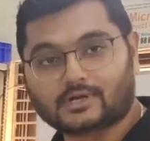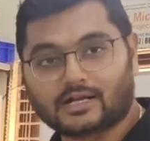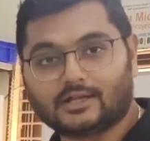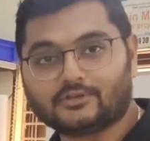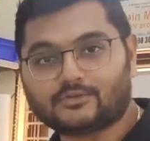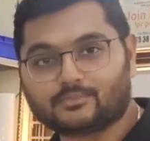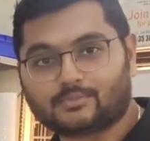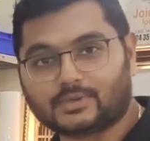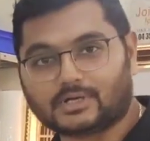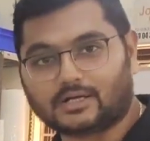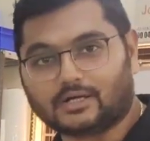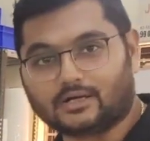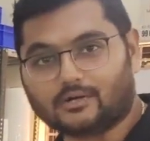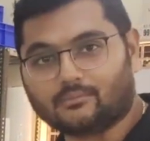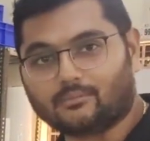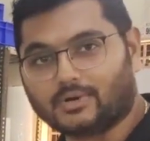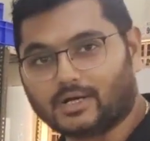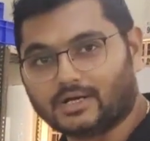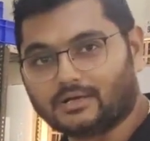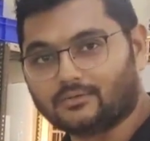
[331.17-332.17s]

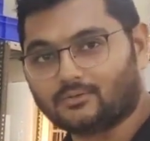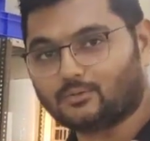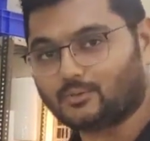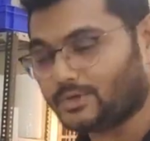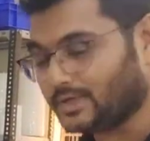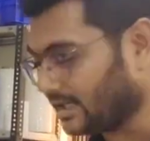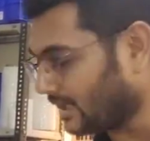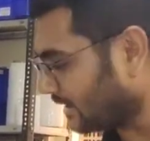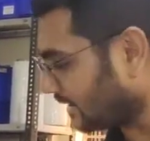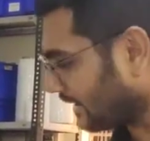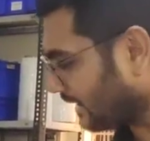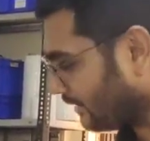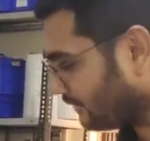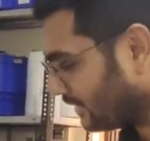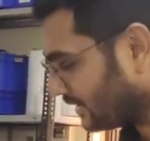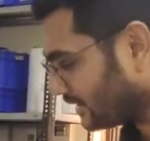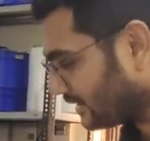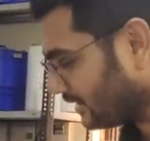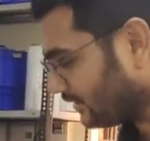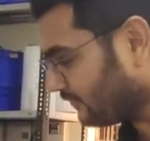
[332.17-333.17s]
transparent, but we are
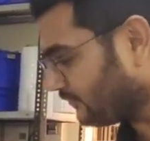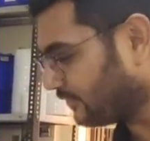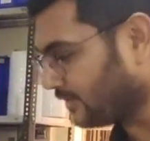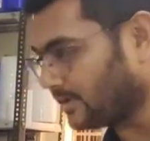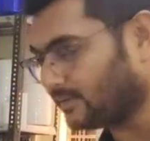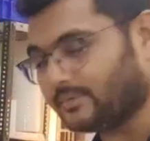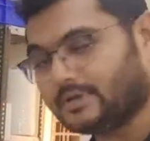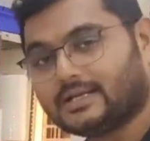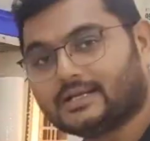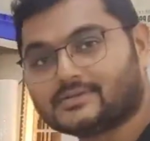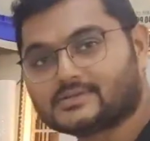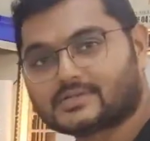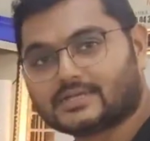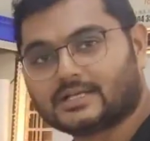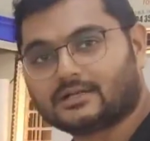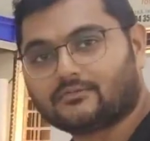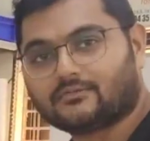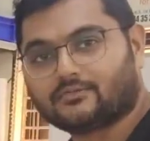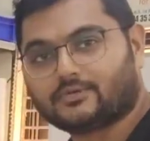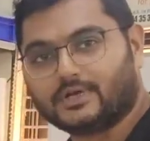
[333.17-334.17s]
having the film,
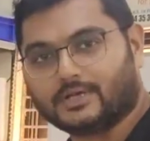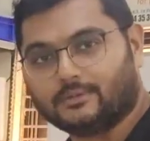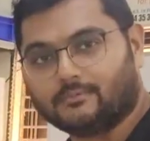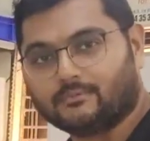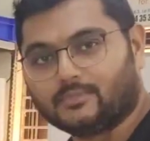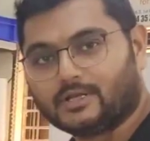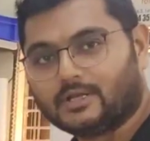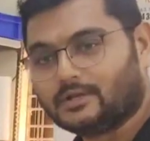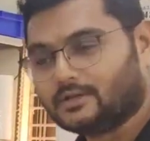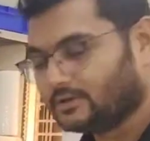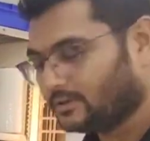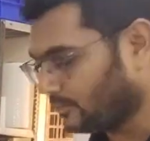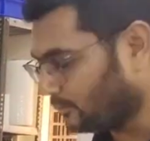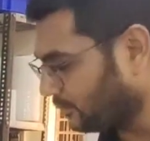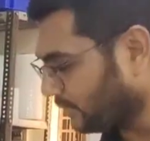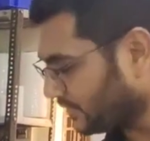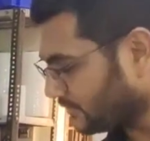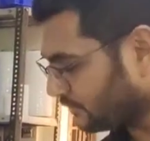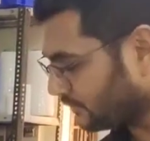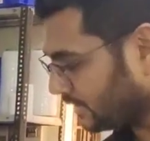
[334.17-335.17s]
industrial film,
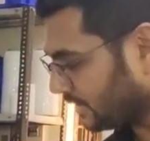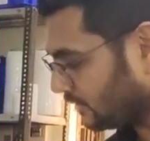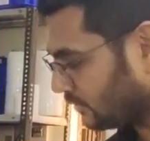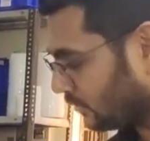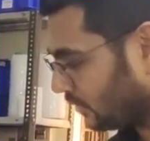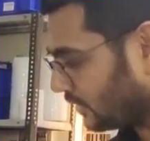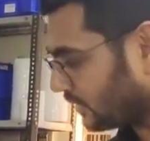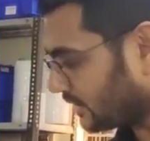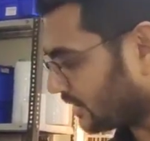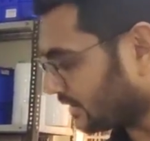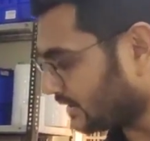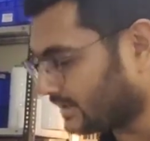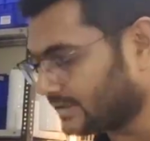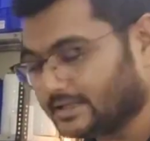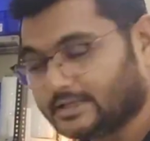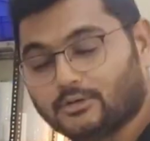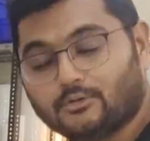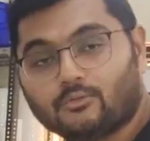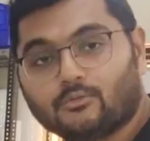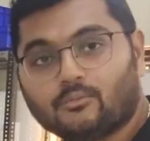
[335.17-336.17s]
which will not
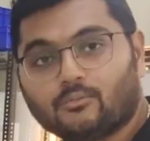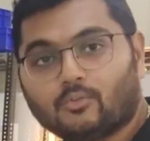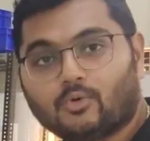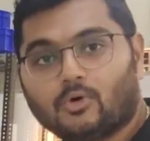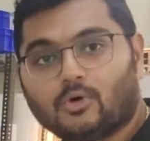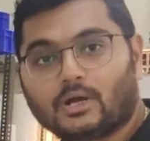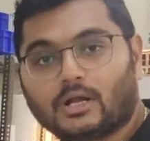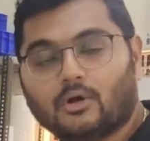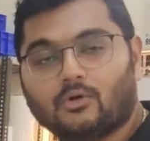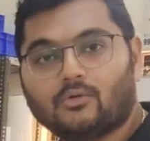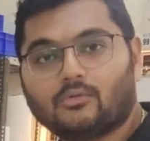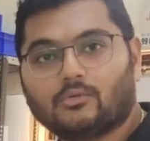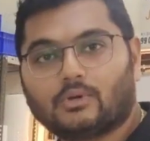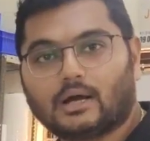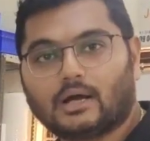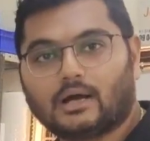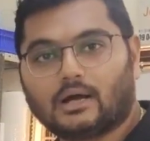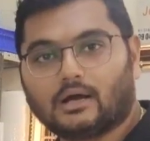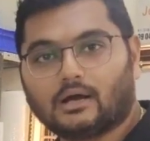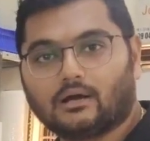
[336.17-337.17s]
give more
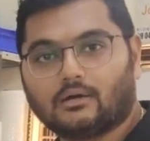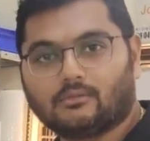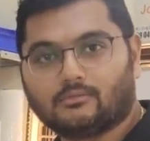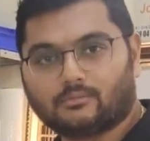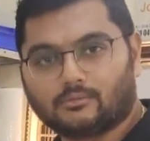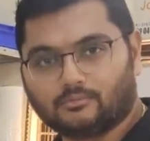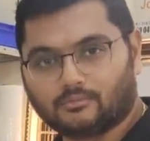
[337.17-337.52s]
out,